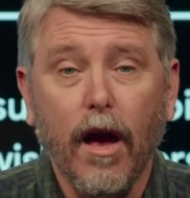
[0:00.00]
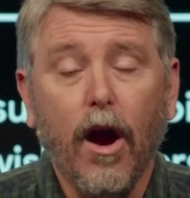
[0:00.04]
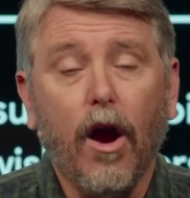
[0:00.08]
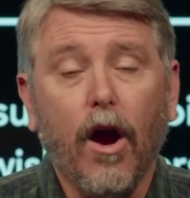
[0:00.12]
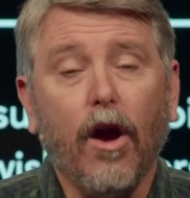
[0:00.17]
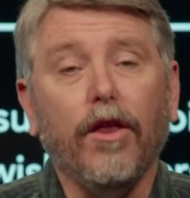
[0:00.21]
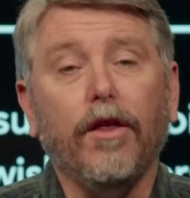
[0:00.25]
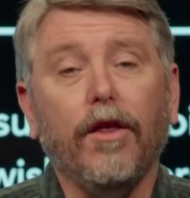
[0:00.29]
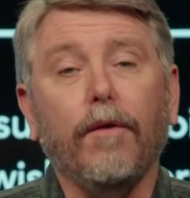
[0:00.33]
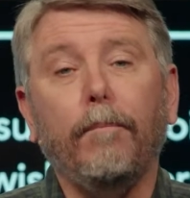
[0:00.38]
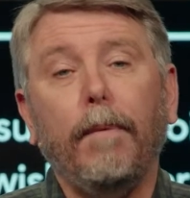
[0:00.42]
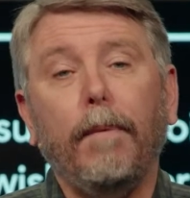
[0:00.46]

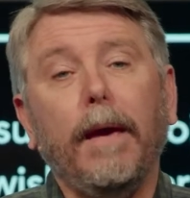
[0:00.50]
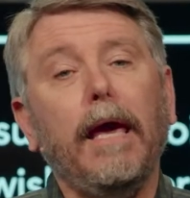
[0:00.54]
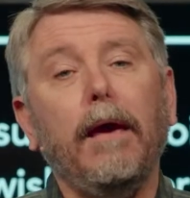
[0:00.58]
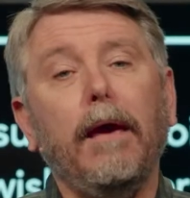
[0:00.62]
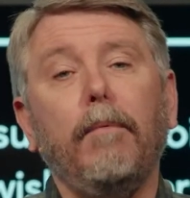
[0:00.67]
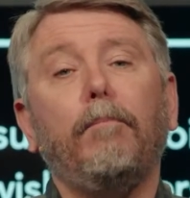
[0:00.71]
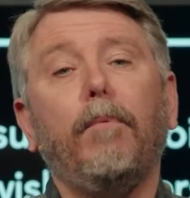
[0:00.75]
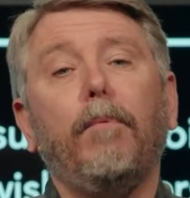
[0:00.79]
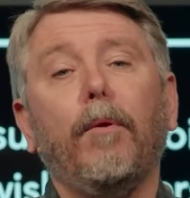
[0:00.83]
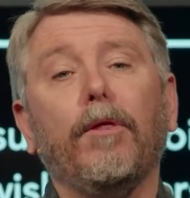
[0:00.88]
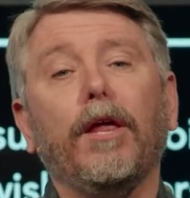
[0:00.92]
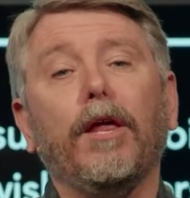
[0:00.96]
are the
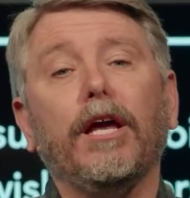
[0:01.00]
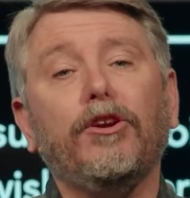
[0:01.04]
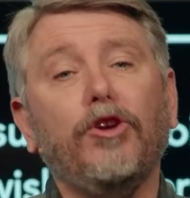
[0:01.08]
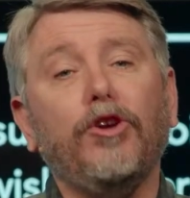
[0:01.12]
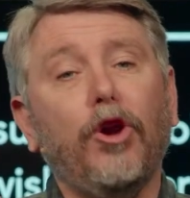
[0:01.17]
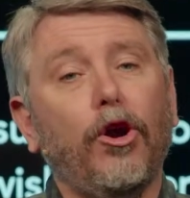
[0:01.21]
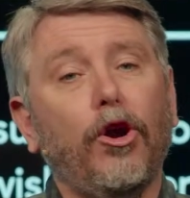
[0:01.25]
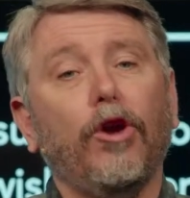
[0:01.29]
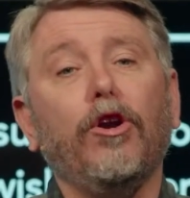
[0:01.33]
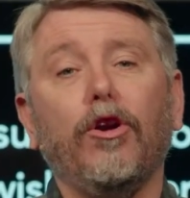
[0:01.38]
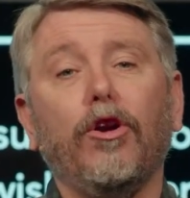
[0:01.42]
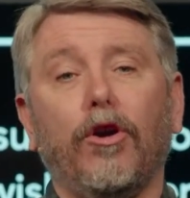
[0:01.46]
people that
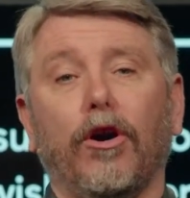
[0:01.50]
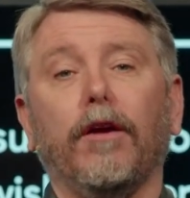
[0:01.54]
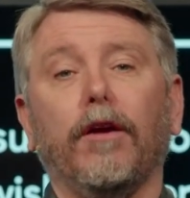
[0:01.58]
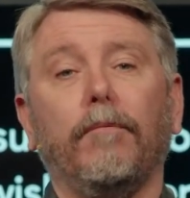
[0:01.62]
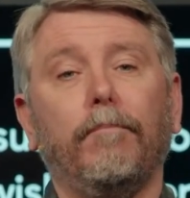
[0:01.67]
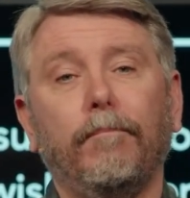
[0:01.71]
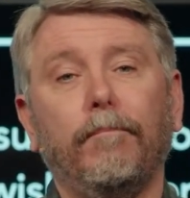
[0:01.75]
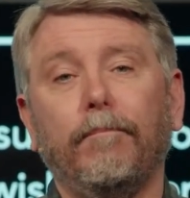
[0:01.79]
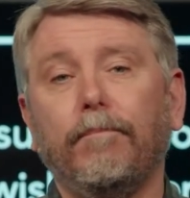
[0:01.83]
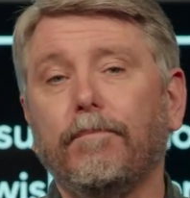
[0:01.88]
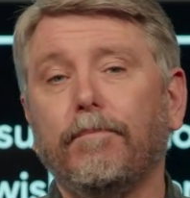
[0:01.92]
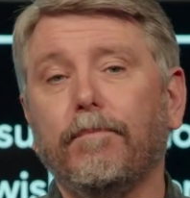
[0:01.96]
turn on him,
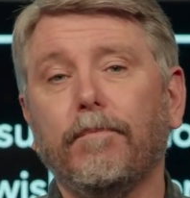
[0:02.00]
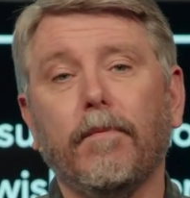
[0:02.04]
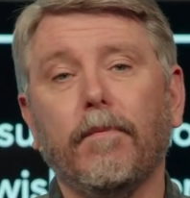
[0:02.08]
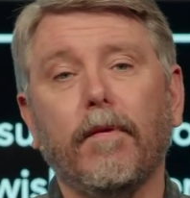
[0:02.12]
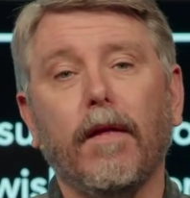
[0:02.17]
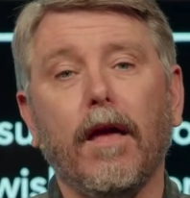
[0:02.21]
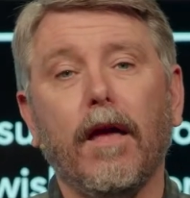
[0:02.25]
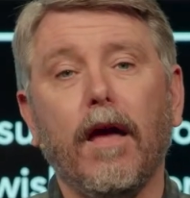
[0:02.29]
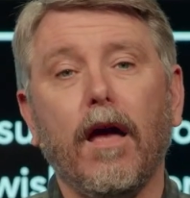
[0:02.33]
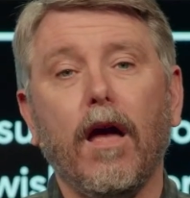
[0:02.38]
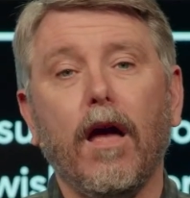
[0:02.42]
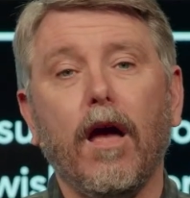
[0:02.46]

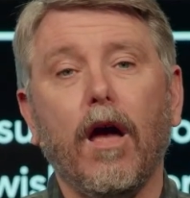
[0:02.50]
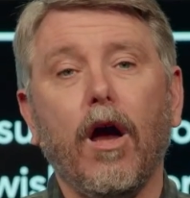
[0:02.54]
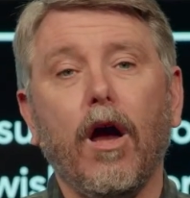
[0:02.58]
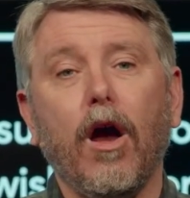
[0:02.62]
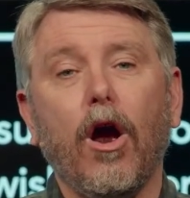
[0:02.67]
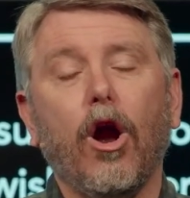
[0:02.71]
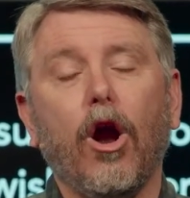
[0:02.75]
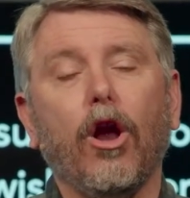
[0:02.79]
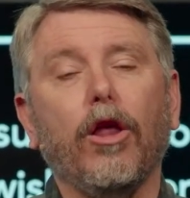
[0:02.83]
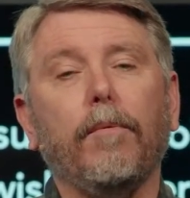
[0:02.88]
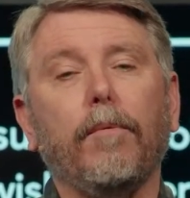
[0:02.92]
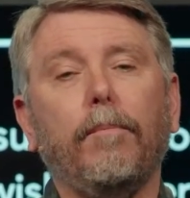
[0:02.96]

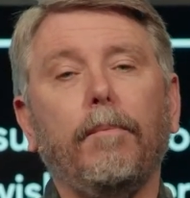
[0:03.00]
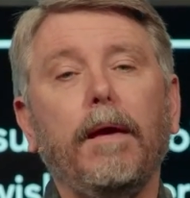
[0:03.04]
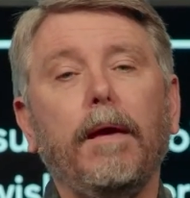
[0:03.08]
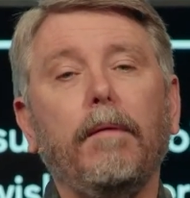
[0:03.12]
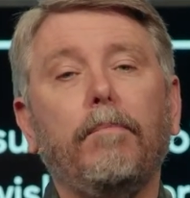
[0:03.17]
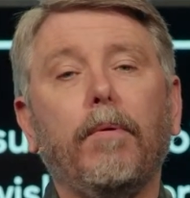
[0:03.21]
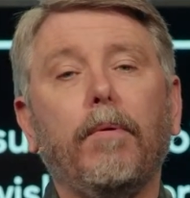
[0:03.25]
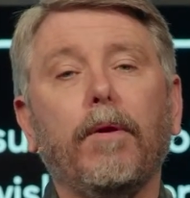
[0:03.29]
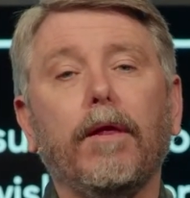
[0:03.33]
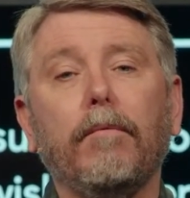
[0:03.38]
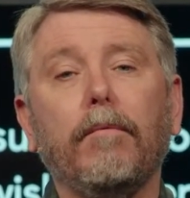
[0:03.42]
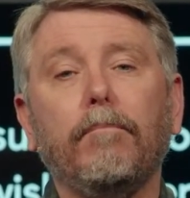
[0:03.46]
are the
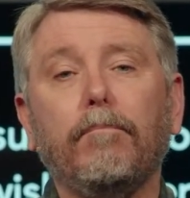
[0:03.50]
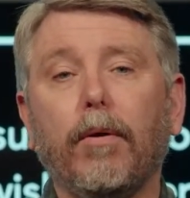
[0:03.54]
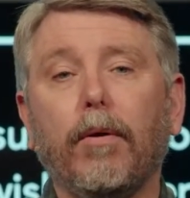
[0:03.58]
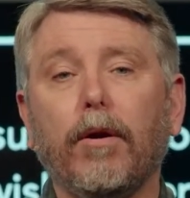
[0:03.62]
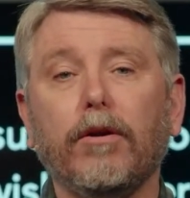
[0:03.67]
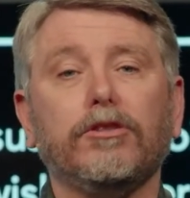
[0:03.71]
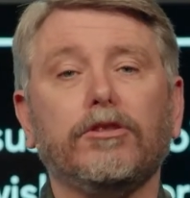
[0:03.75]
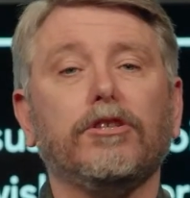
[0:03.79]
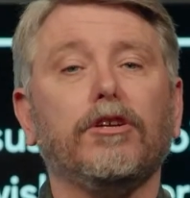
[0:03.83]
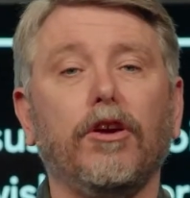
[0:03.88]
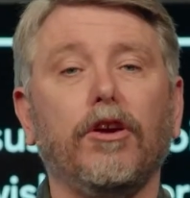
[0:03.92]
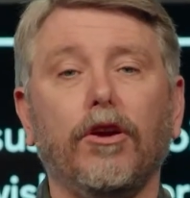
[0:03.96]
people that
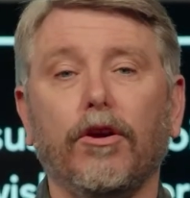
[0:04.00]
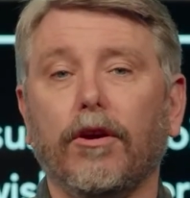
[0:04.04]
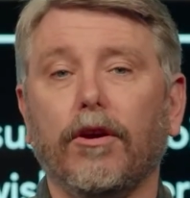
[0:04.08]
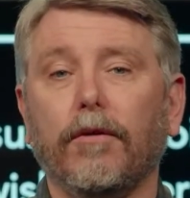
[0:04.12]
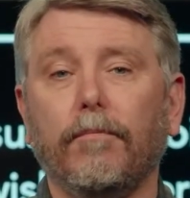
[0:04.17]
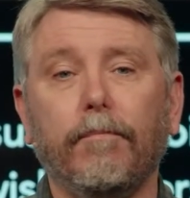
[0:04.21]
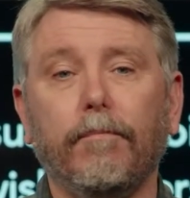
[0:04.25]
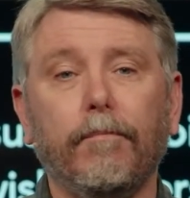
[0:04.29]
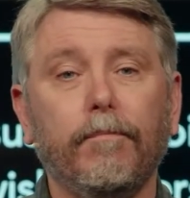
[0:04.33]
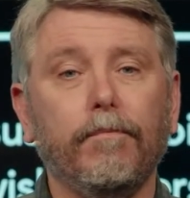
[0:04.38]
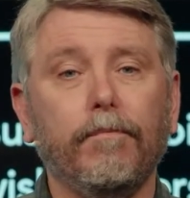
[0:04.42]
persecute him.